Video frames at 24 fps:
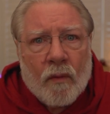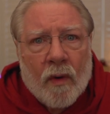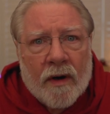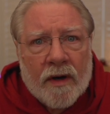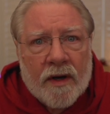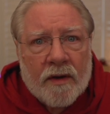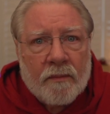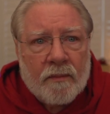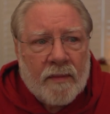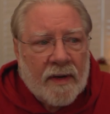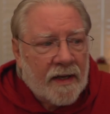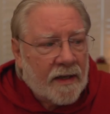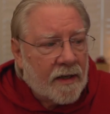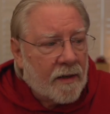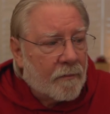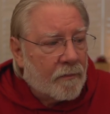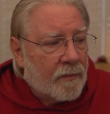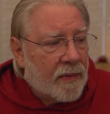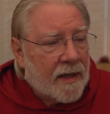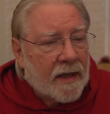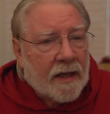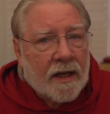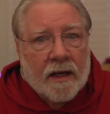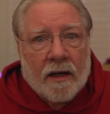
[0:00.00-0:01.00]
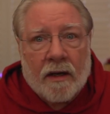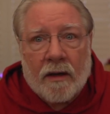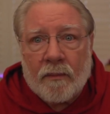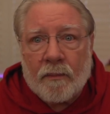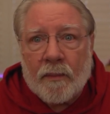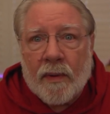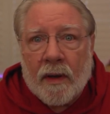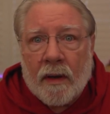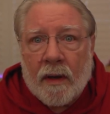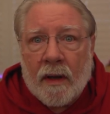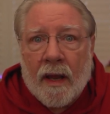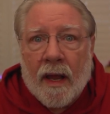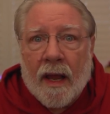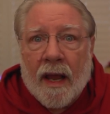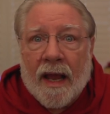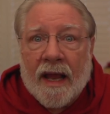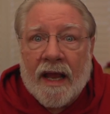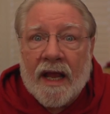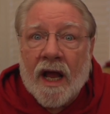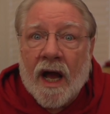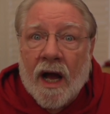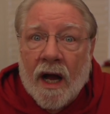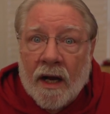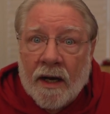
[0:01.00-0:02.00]
wanted me to pick up
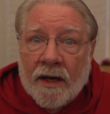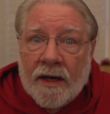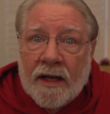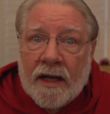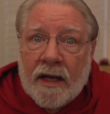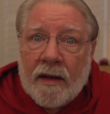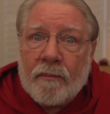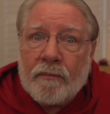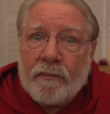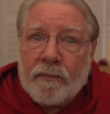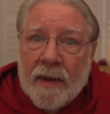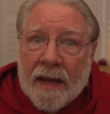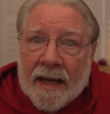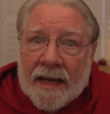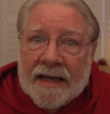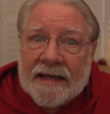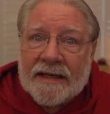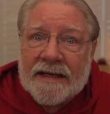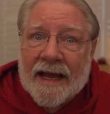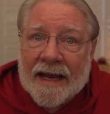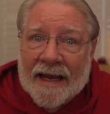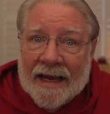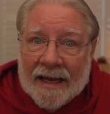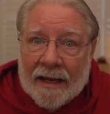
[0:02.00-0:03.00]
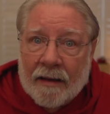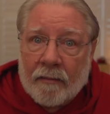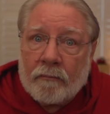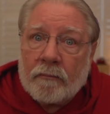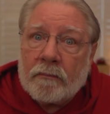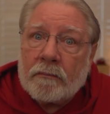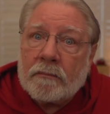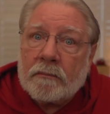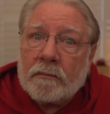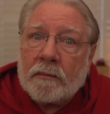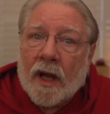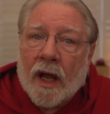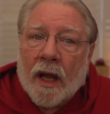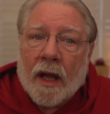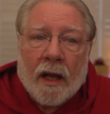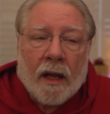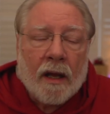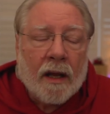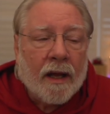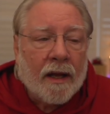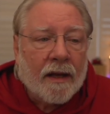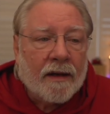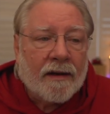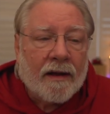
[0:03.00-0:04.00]
a honey-baked ham.
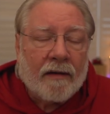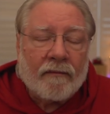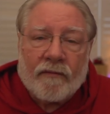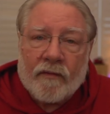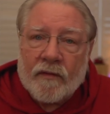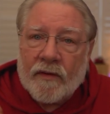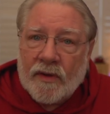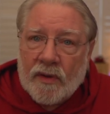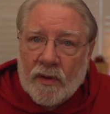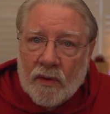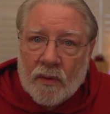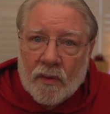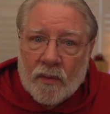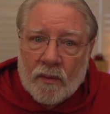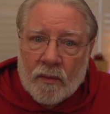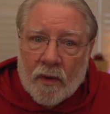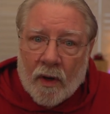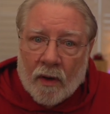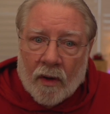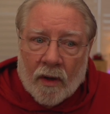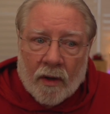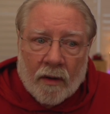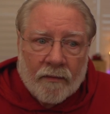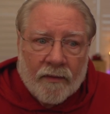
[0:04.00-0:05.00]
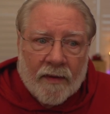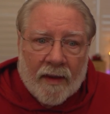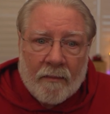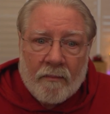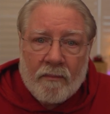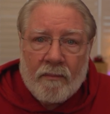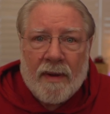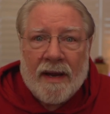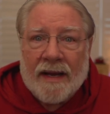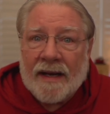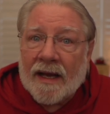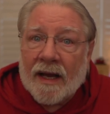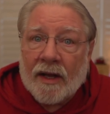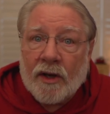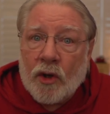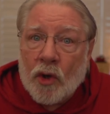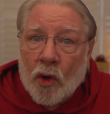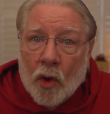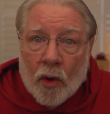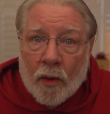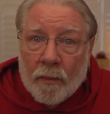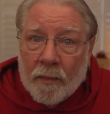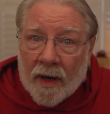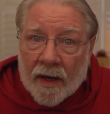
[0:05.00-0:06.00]
Now, for you all that may not
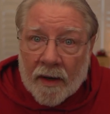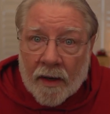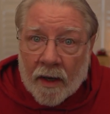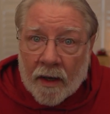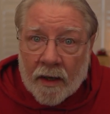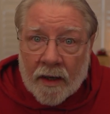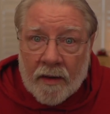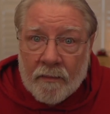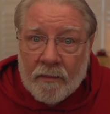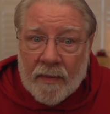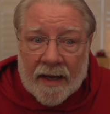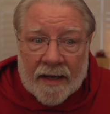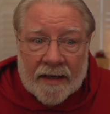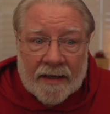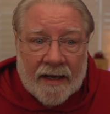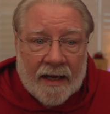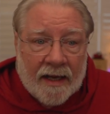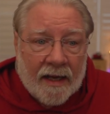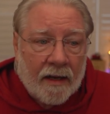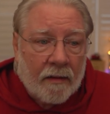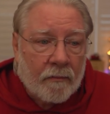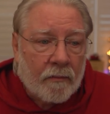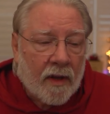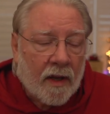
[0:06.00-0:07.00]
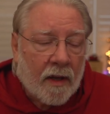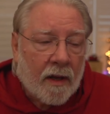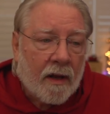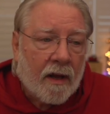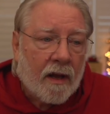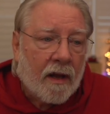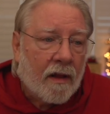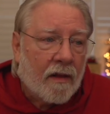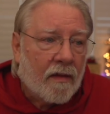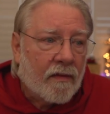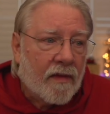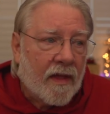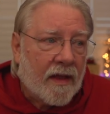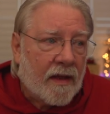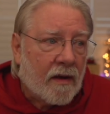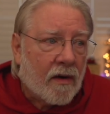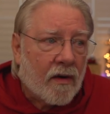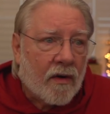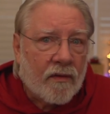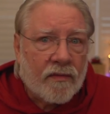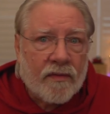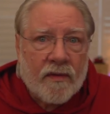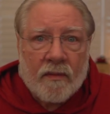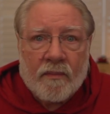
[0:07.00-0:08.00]
know about honey-baked ham, they
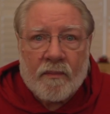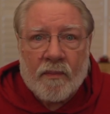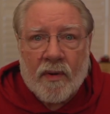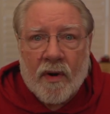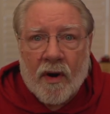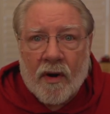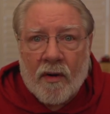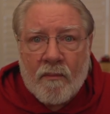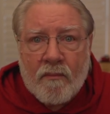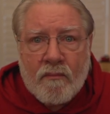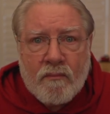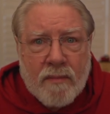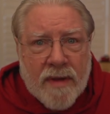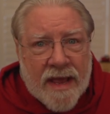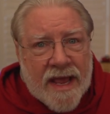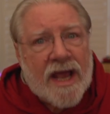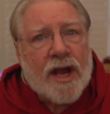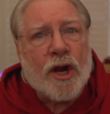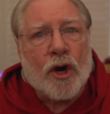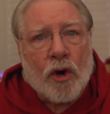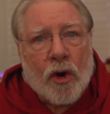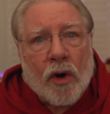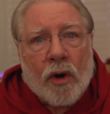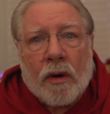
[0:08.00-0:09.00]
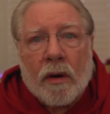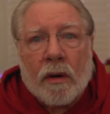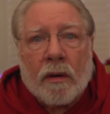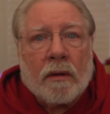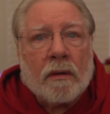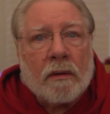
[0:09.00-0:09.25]
are the premier